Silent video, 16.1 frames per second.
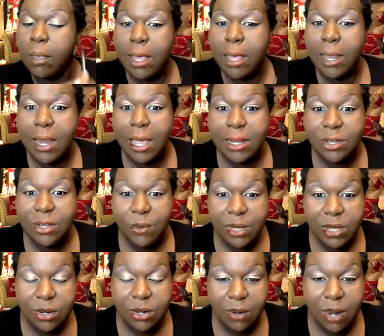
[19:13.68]
And I do a
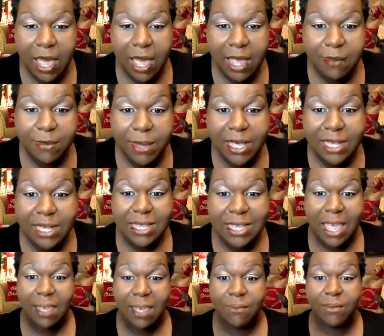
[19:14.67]
little line because
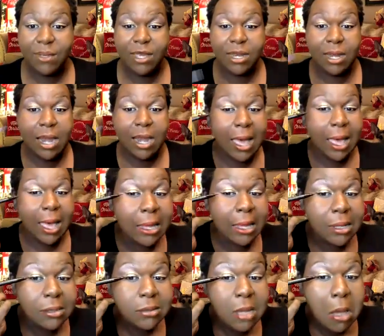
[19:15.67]
I have hooded
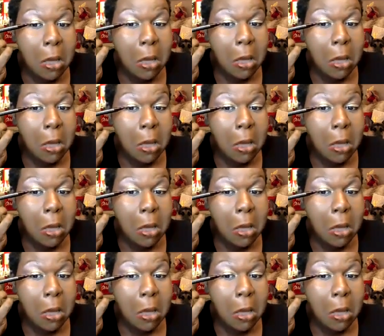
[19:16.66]
eyes.